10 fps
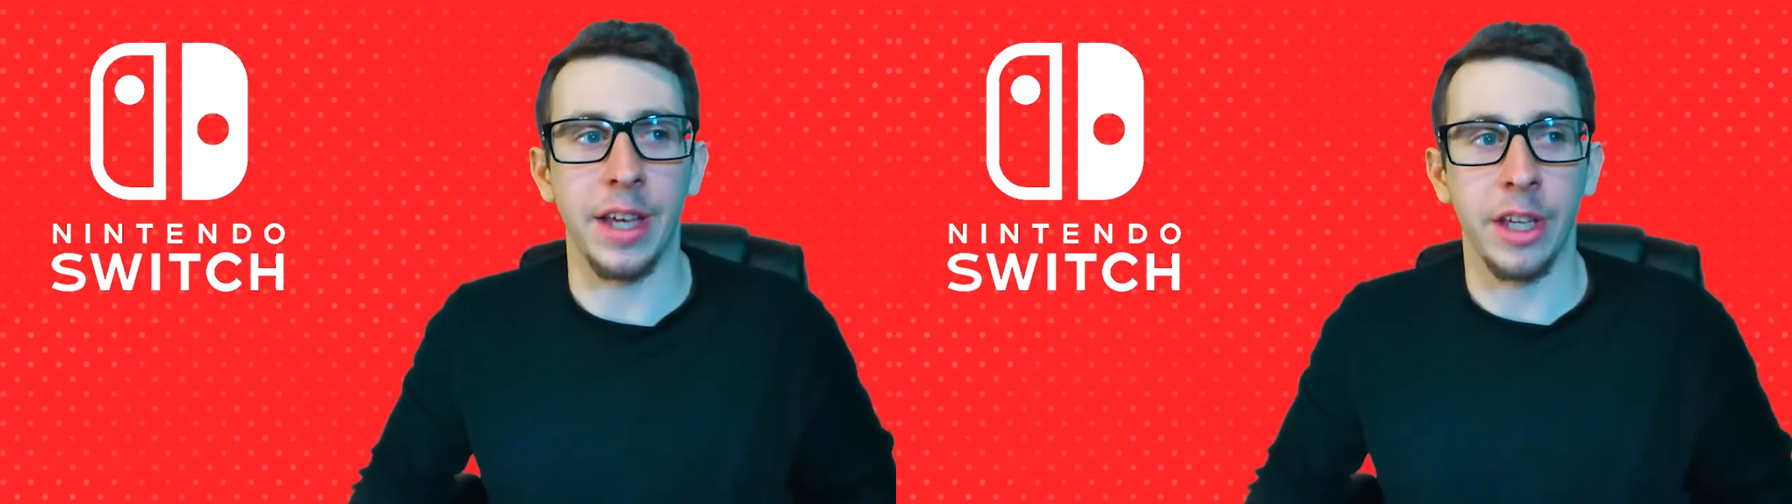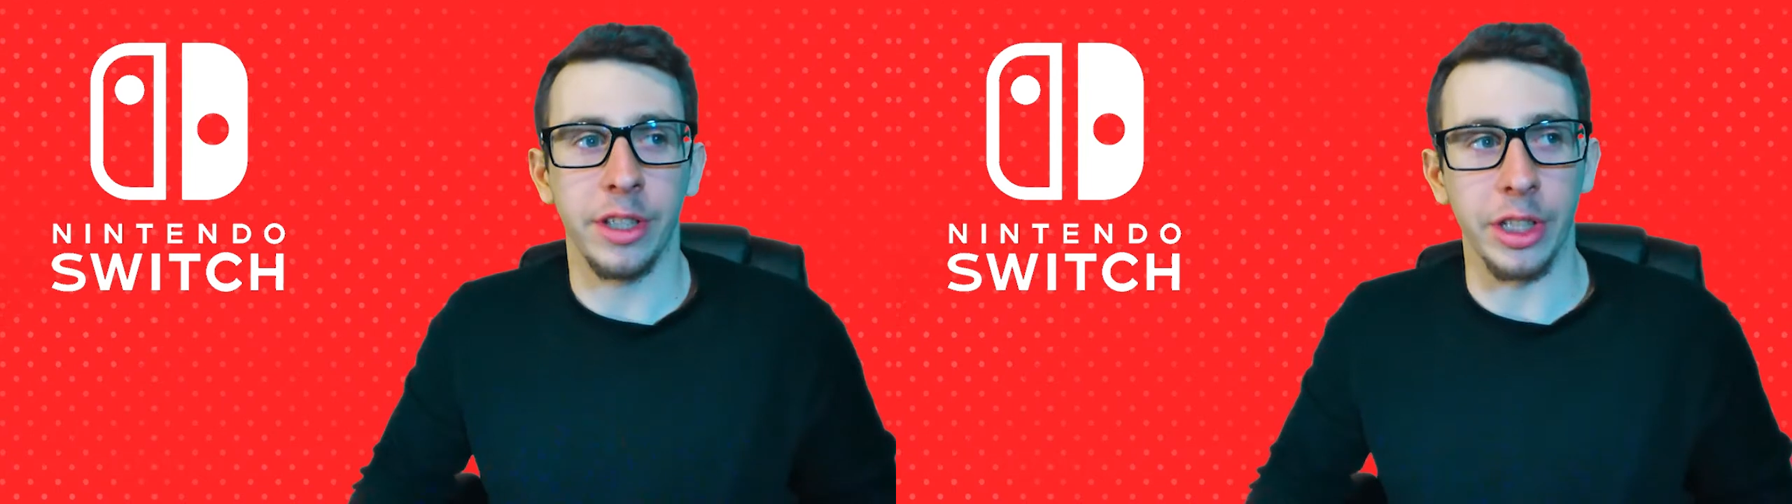
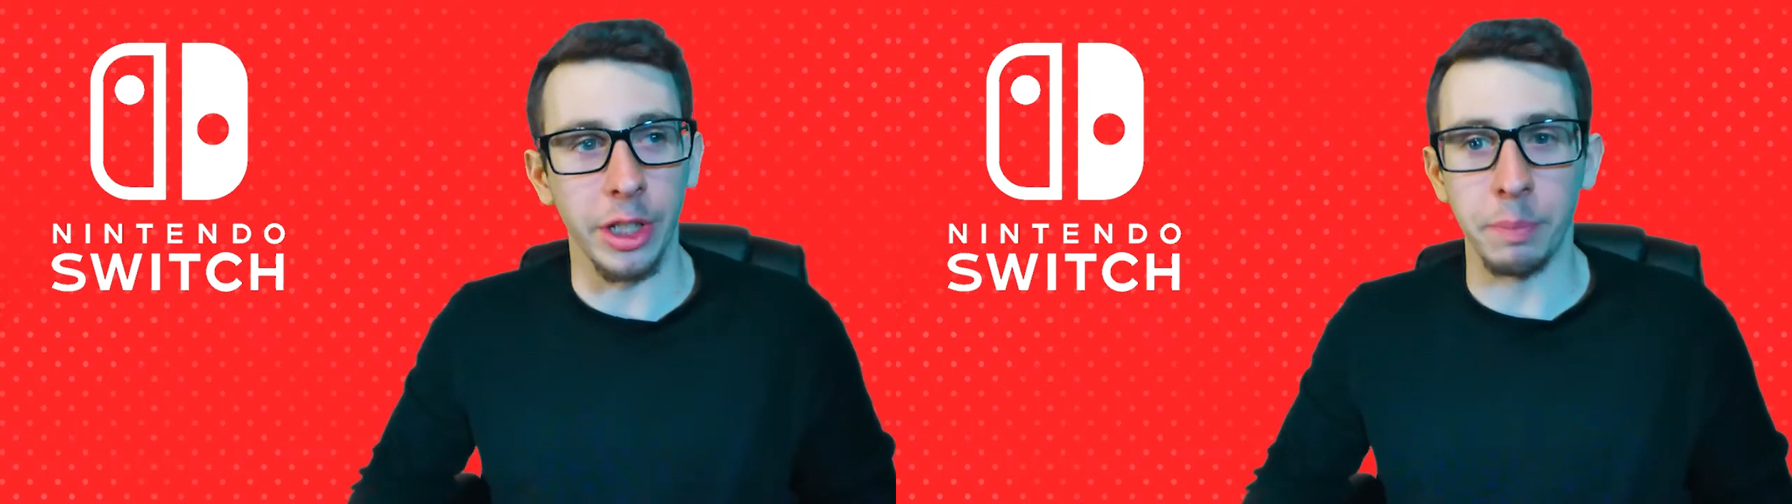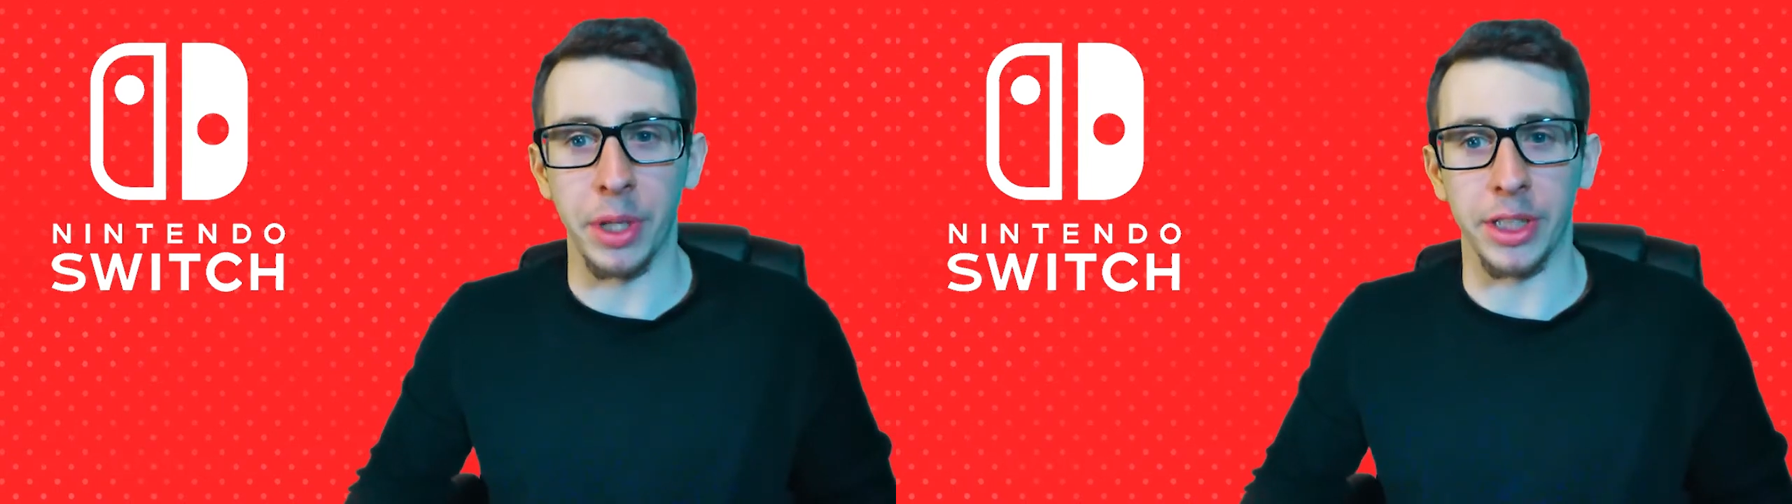the
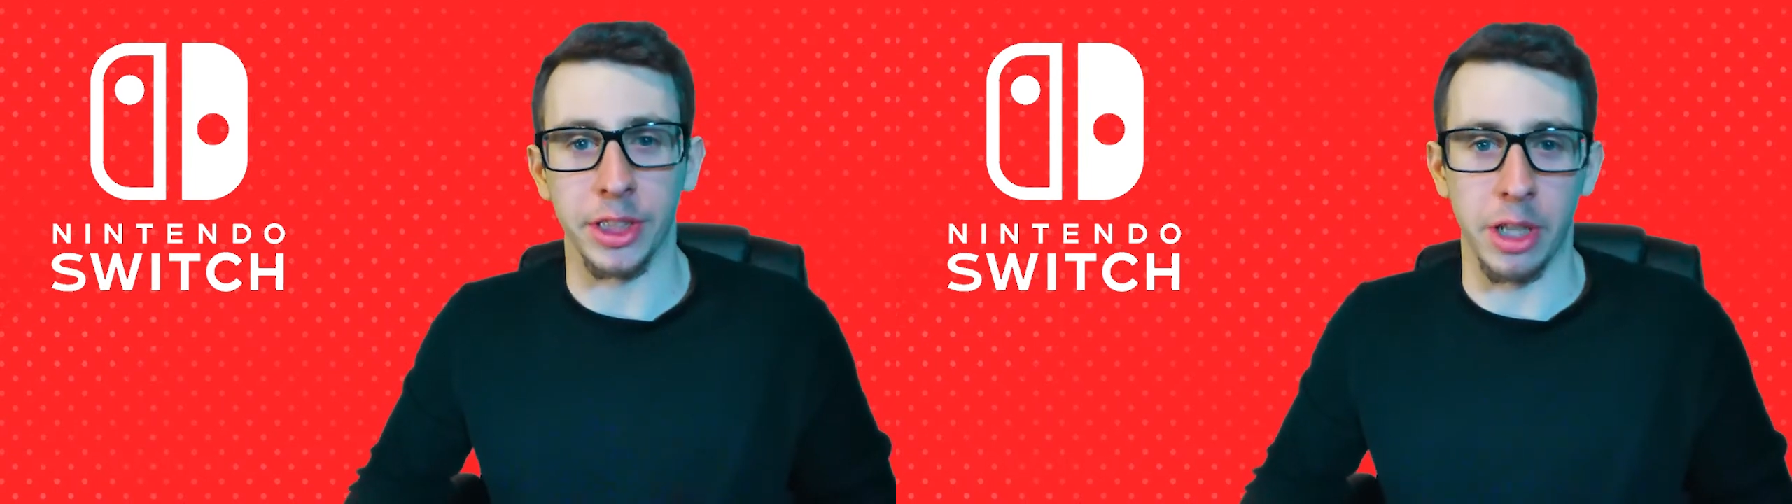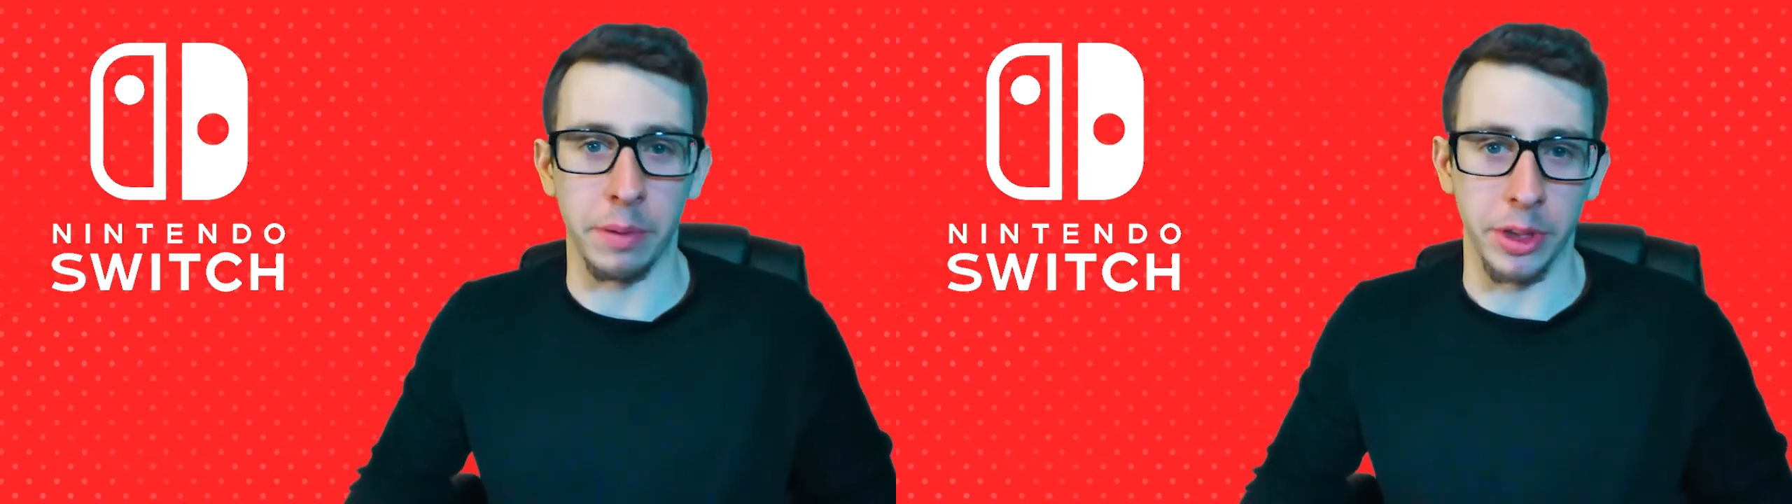Olympics is
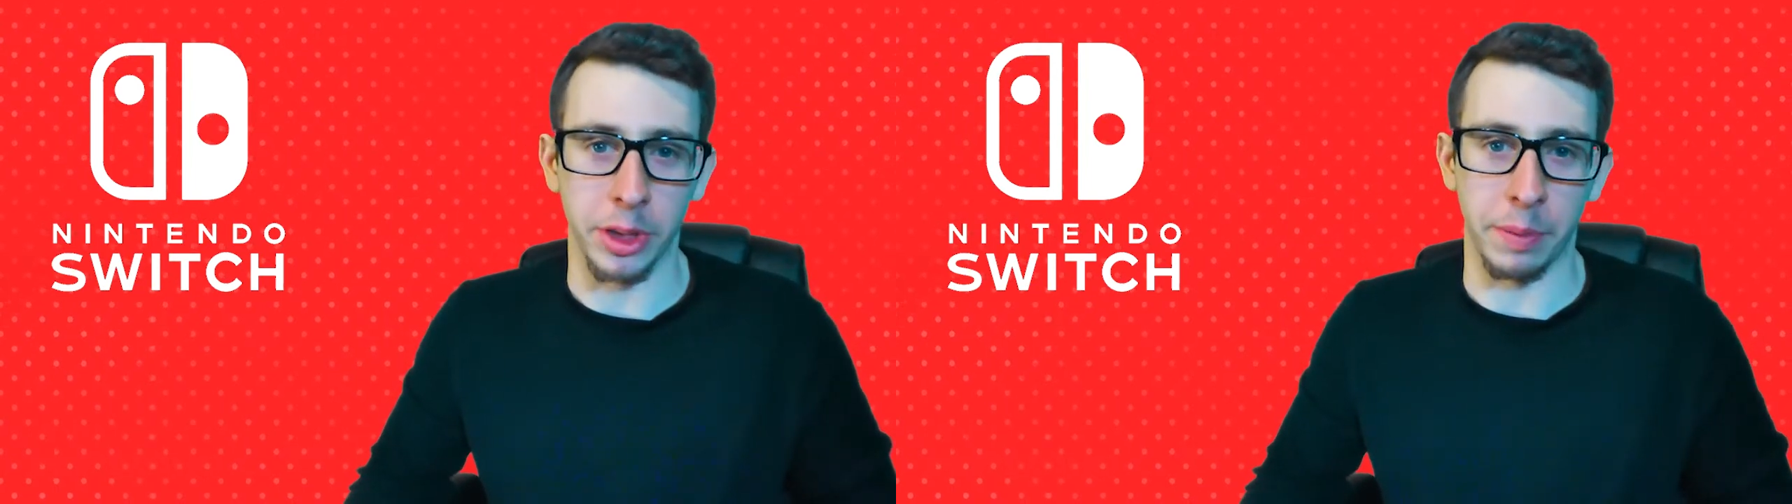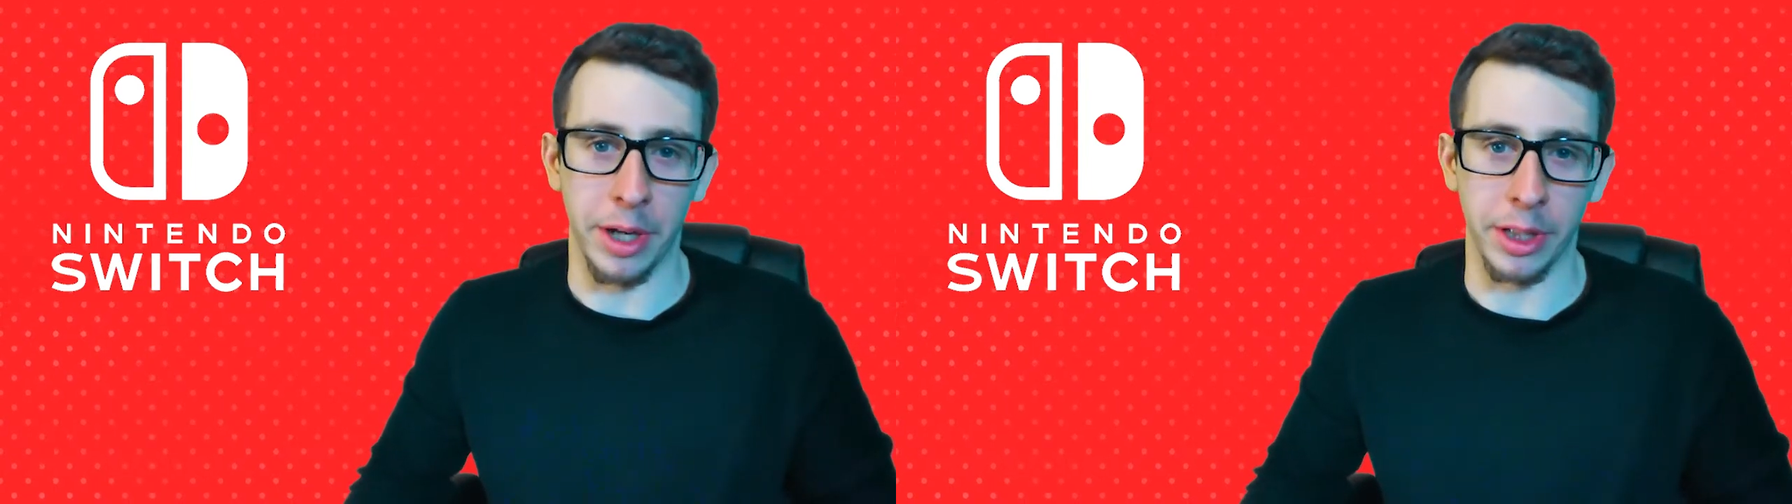coming to
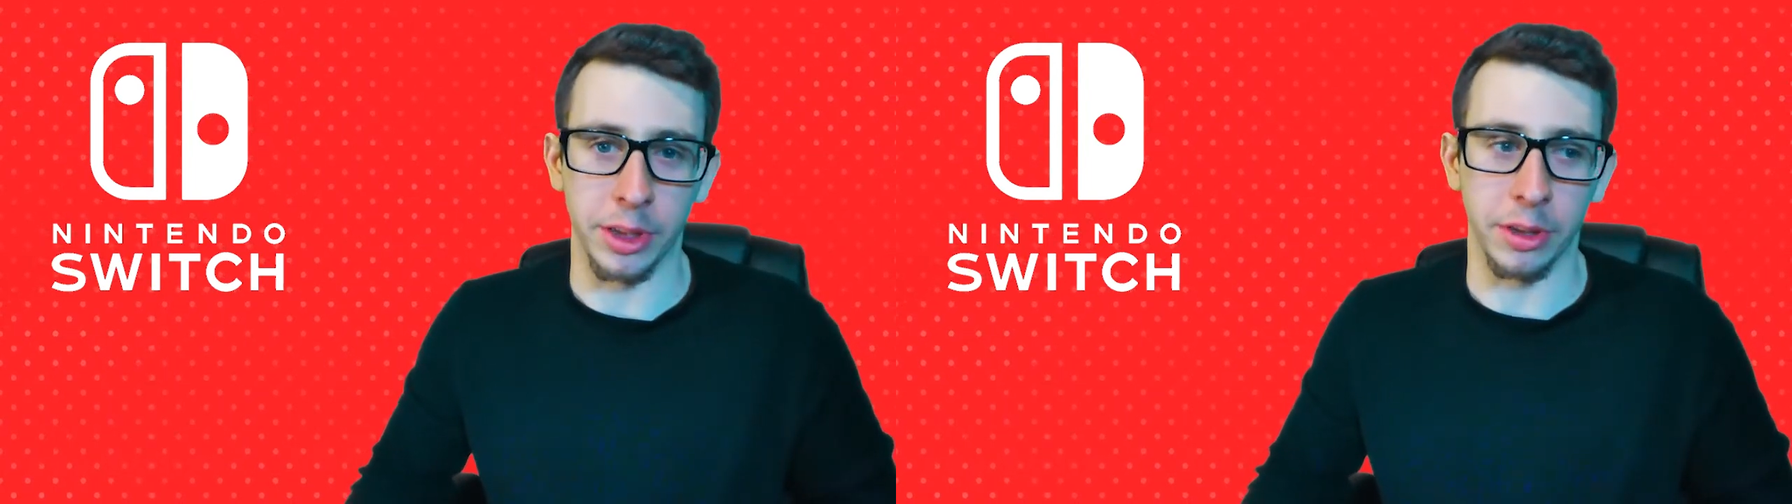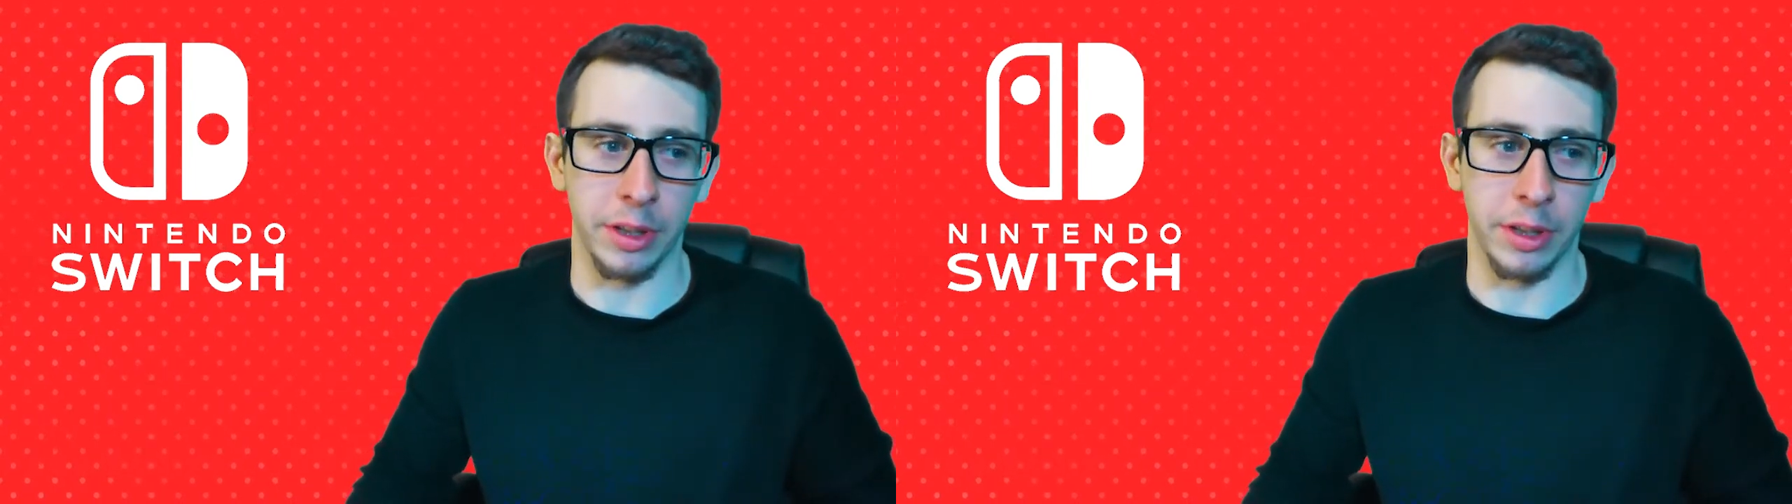Japan soon,